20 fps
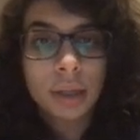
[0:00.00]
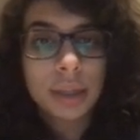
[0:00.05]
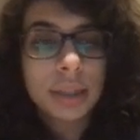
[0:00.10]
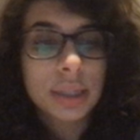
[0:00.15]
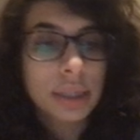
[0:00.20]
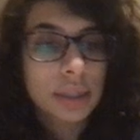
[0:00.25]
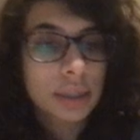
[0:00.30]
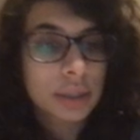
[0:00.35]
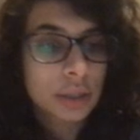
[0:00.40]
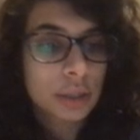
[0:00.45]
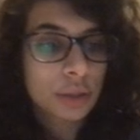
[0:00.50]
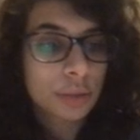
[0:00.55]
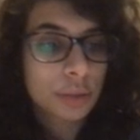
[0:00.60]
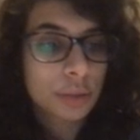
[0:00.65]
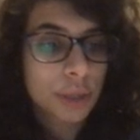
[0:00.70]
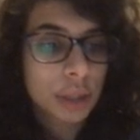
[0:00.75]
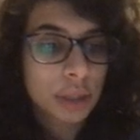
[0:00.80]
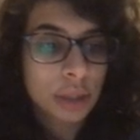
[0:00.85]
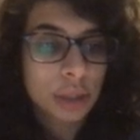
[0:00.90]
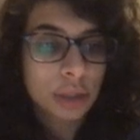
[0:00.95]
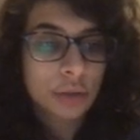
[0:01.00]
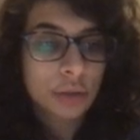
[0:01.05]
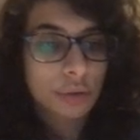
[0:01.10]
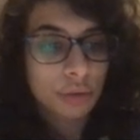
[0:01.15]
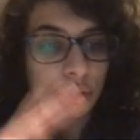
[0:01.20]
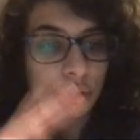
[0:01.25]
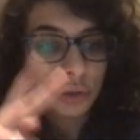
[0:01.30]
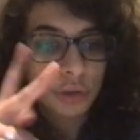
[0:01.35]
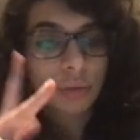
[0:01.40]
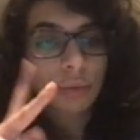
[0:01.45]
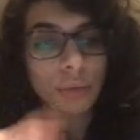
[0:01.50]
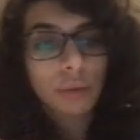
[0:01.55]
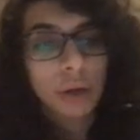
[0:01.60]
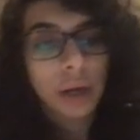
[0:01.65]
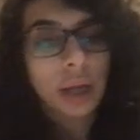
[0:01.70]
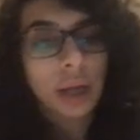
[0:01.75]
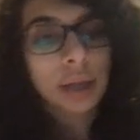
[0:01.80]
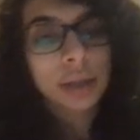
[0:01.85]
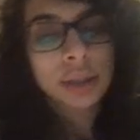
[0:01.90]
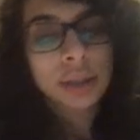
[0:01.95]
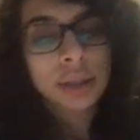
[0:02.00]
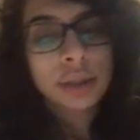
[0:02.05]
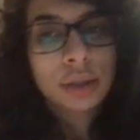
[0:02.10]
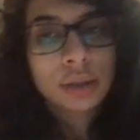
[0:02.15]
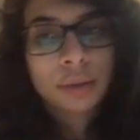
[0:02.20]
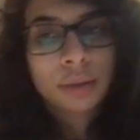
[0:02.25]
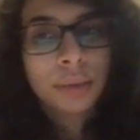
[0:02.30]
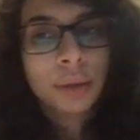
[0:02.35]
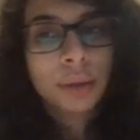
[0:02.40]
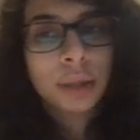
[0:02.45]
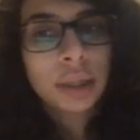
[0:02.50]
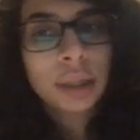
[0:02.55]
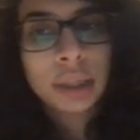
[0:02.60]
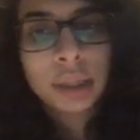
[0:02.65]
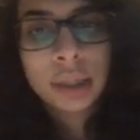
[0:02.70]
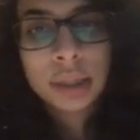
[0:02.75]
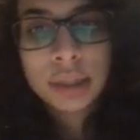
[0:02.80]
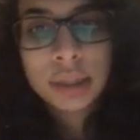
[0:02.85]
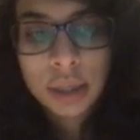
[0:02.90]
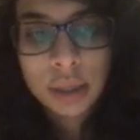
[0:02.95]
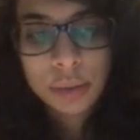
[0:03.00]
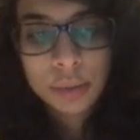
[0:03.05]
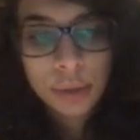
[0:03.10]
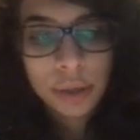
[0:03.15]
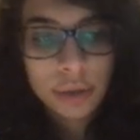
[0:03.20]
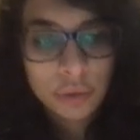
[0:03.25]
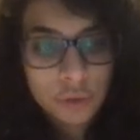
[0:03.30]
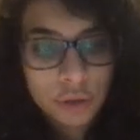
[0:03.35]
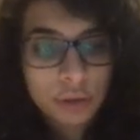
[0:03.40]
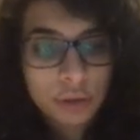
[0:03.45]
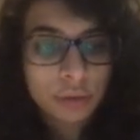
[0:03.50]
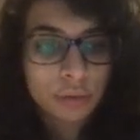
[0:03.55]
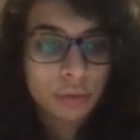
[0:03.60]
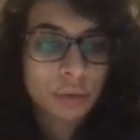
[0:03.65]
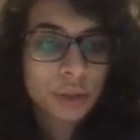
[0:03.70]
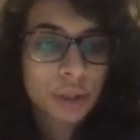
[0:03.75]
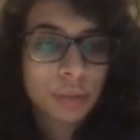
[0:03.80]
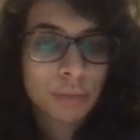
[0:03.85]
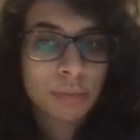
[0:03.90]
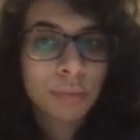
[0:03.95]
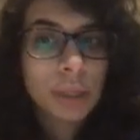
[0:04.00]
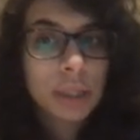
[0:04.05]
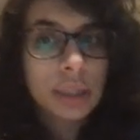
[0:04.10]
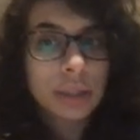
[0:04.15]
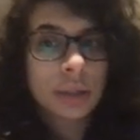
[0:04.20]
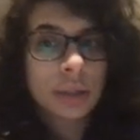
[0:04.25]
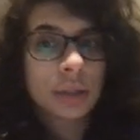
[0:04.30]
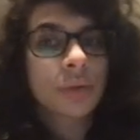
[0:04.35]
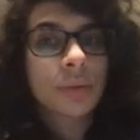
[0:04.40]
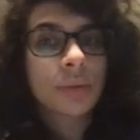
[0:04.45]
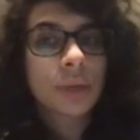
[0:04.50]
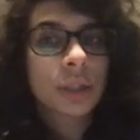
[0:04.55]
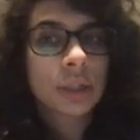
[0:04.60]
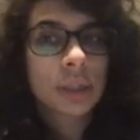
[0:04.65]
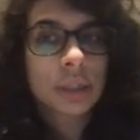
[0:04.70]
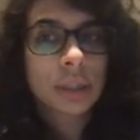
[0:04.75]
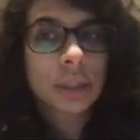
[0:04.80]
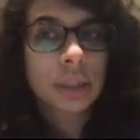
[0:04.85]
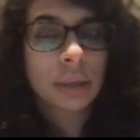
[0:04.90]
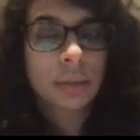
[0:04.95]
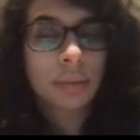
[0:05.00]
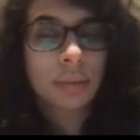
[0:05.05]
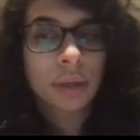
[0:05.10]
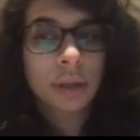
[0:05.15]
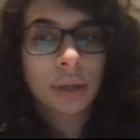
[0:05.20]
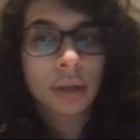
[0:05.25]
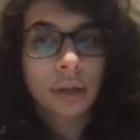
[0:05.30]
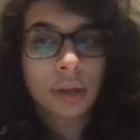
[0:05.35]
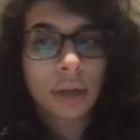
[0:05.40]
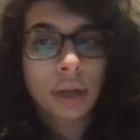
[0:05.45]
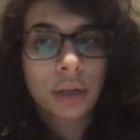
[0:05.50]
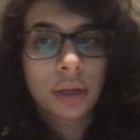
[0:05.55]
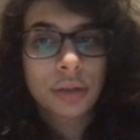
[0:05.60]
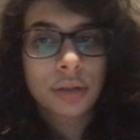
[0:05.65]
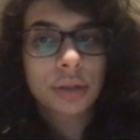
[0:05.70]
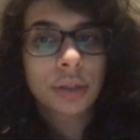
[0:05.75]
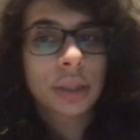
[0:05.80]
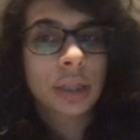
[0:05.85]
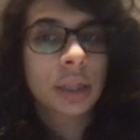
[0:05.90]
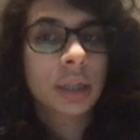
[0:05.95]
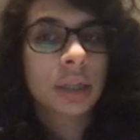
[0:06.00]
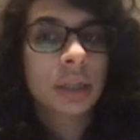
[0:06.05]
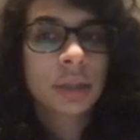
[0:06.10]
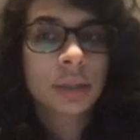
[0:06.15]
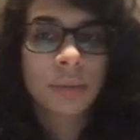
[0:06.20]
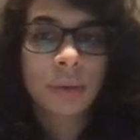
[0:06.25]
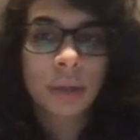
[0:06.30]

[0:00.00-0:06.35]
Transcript: The second situation that you're going to deal with, in this case, we have two mini situations with our concert tickets.